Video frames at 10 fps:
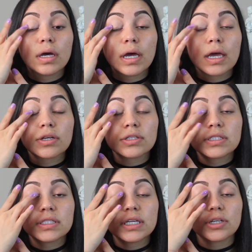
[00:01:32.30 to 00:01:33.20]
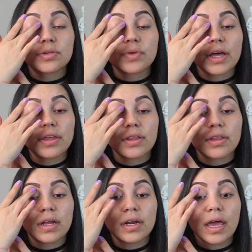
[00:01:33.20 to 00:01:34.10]
a concealer rather
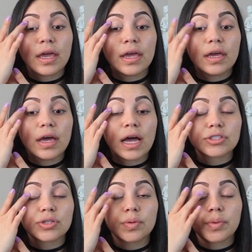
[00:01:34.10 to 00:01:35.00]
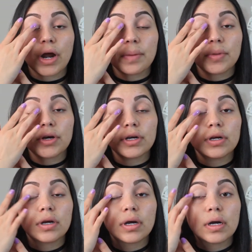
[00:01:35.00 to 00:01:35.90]
than a actual primer.
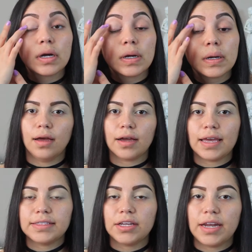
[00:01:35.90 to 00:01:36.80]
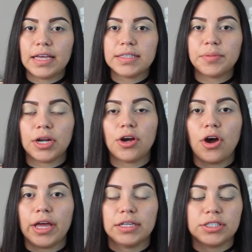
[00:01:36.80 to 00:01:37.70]
Okay, so next I'm gonna go
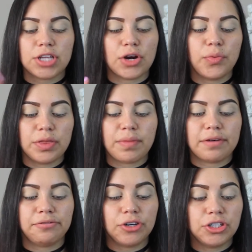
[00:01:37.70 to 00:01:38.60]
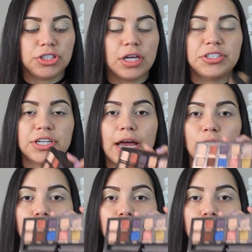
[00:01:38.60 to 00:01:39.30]
ahead and start with my first shadow